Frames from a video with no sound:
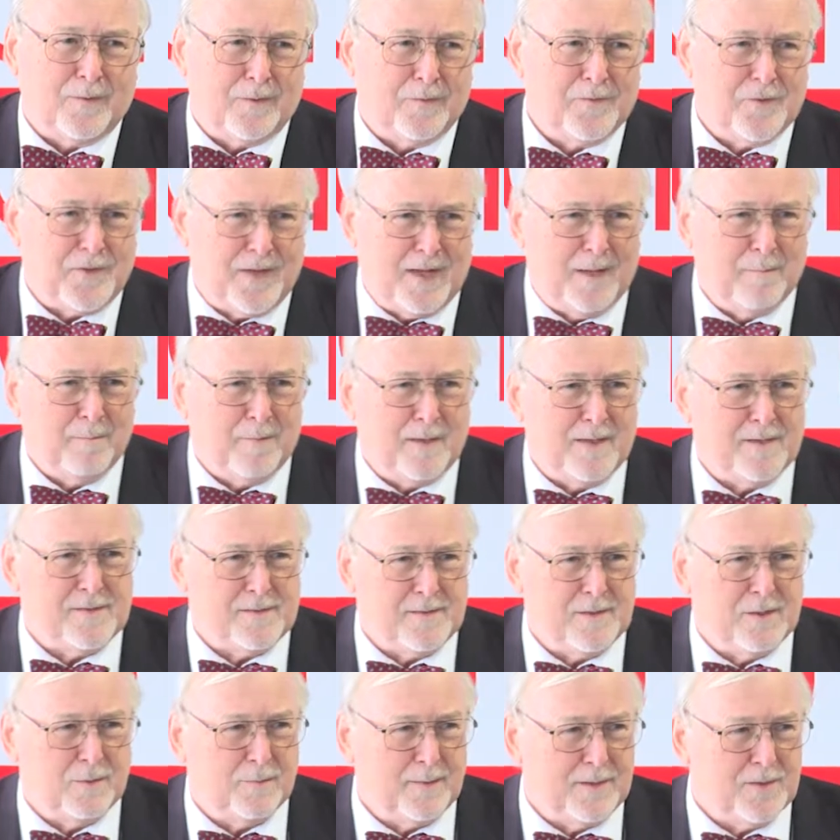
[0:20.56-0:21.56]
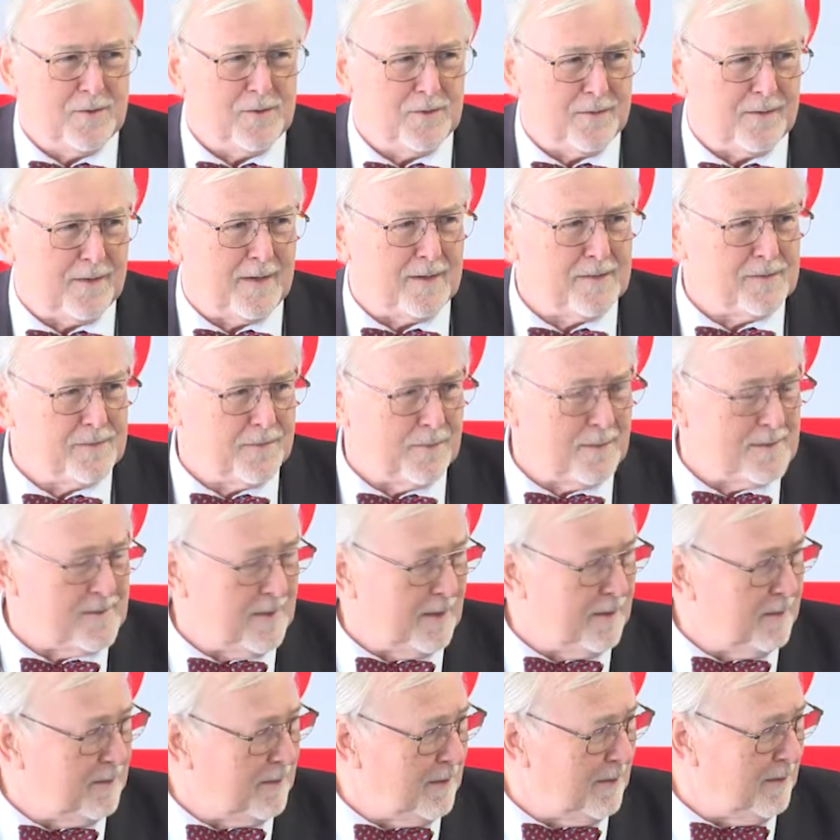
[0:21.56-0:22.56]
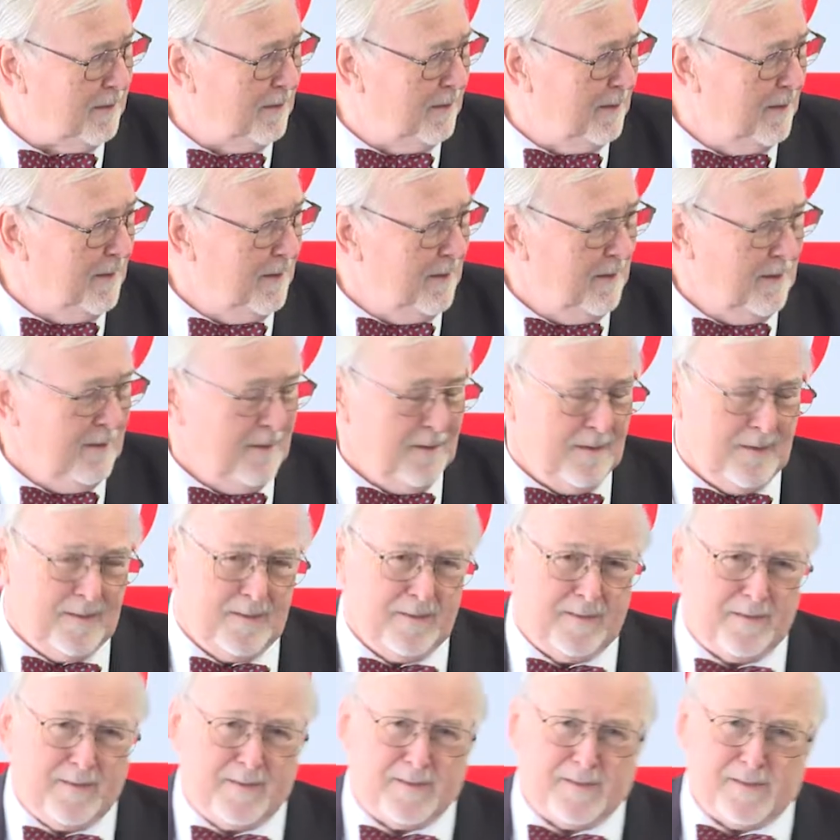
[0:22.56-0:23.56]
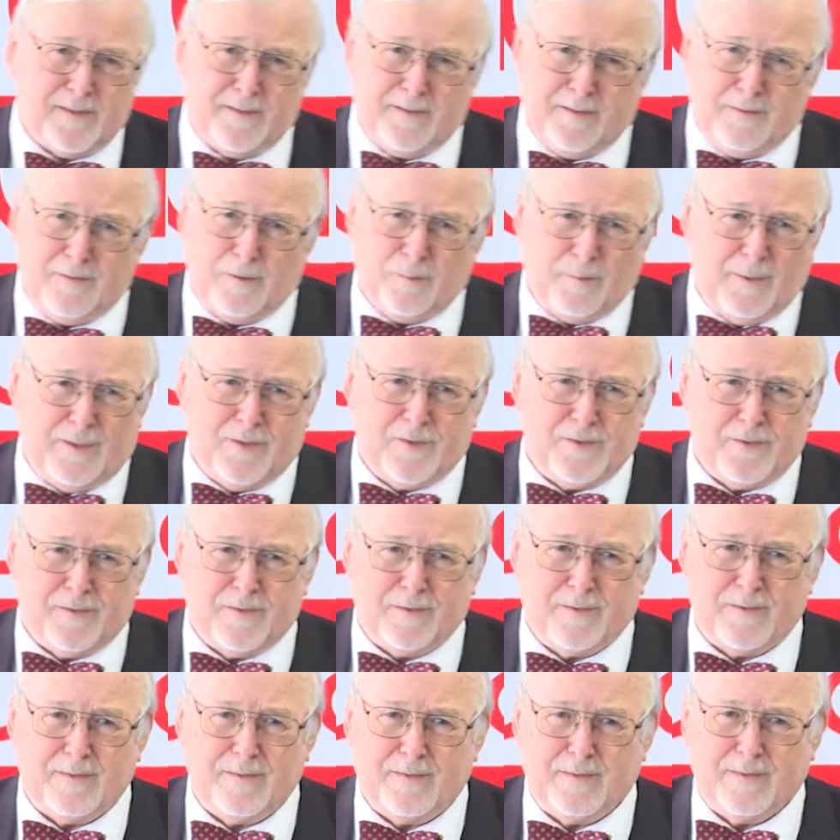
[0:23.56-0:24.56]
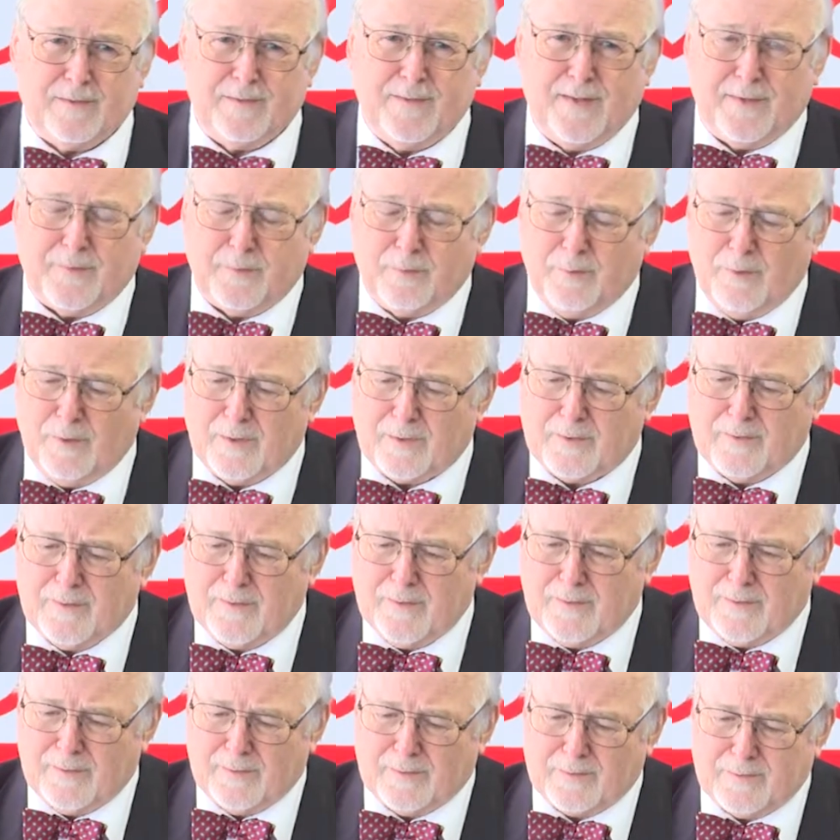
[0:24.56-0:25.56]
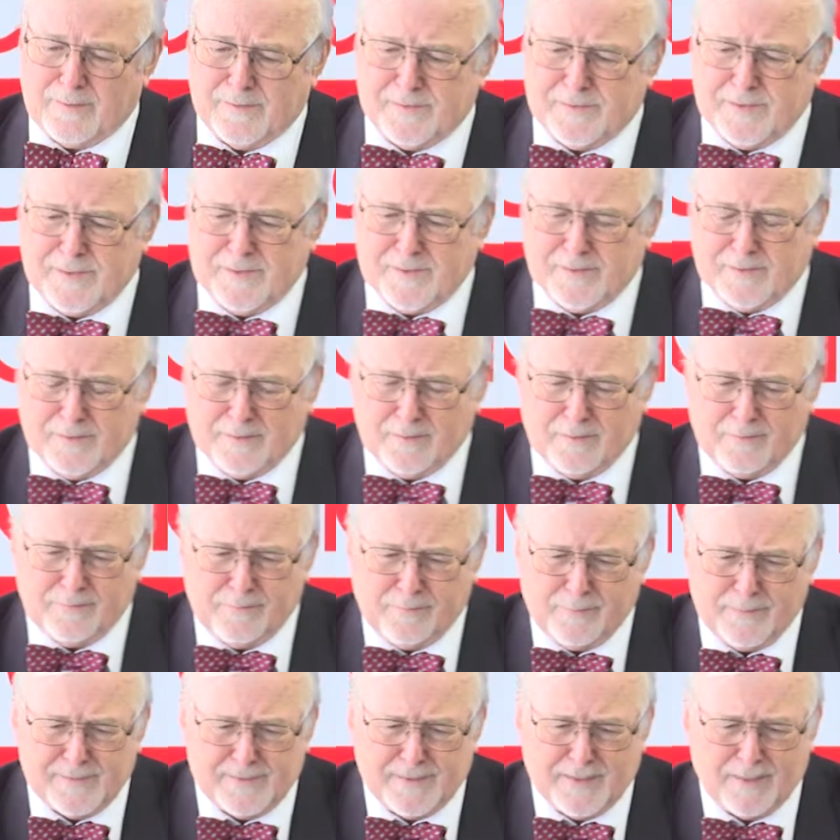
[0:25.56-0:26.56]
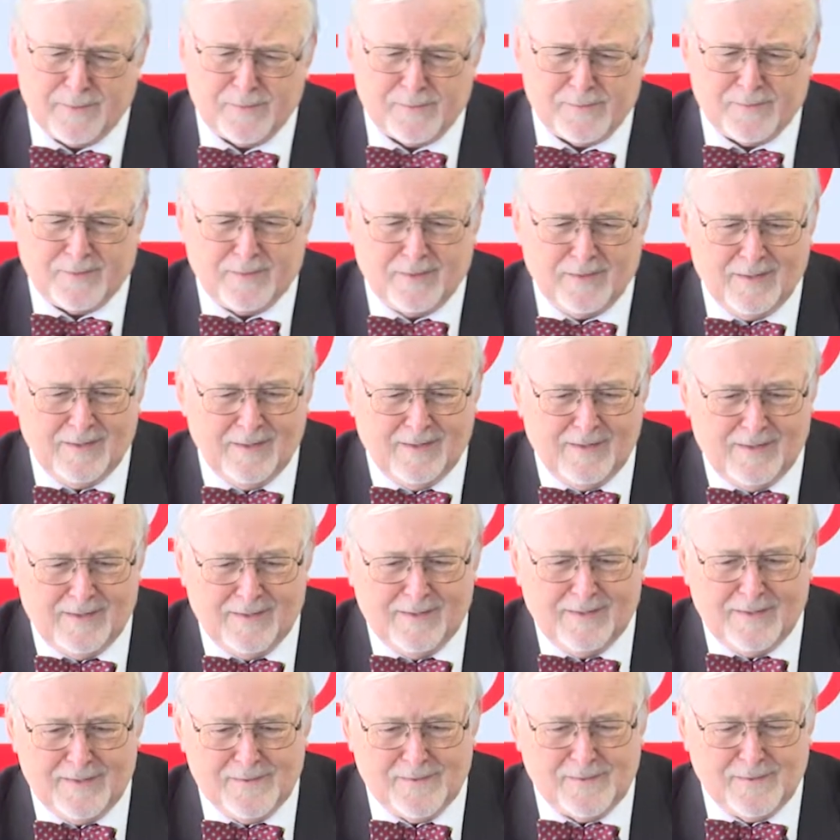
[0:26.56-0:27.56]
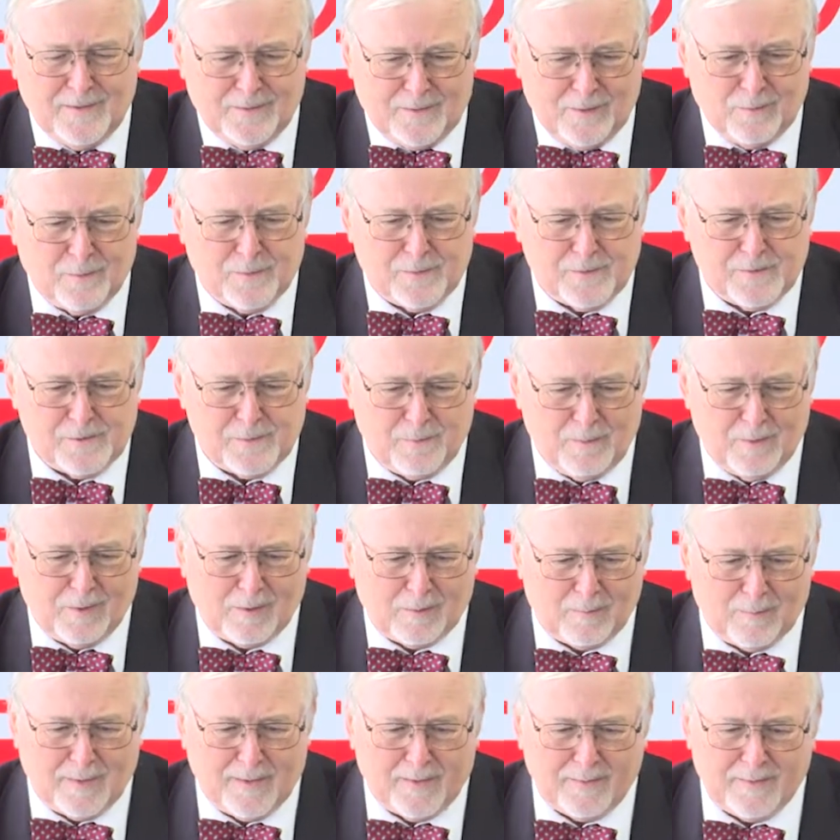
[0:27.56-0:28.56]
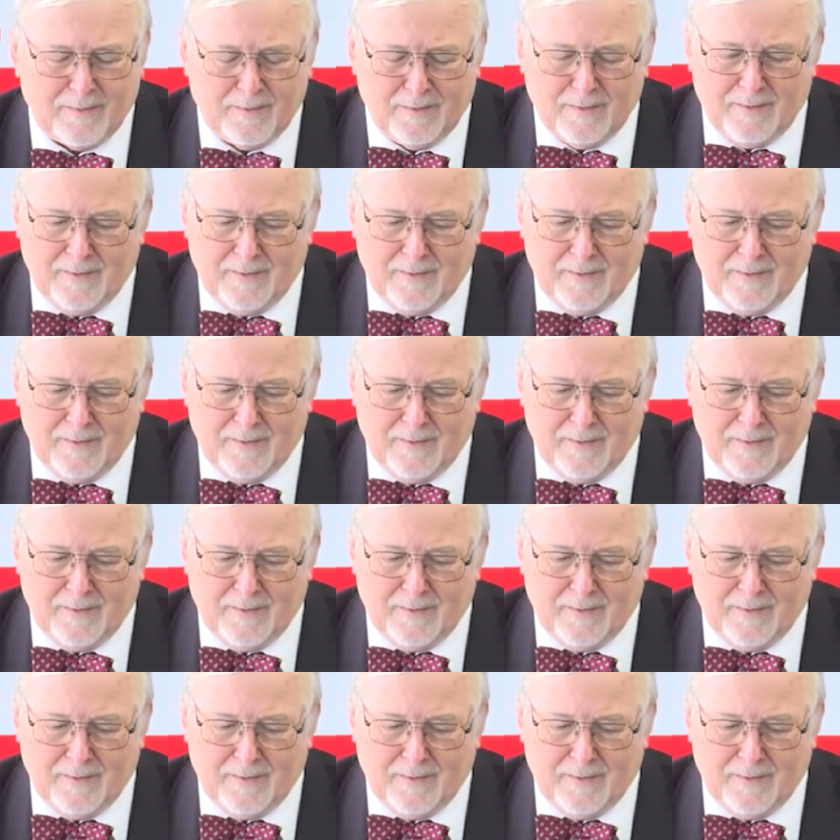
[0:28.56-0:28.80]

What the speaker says: of Steinbeis Innovation Transferzentrum. It's an innovation network consisting of 1,000 institutions worldwide.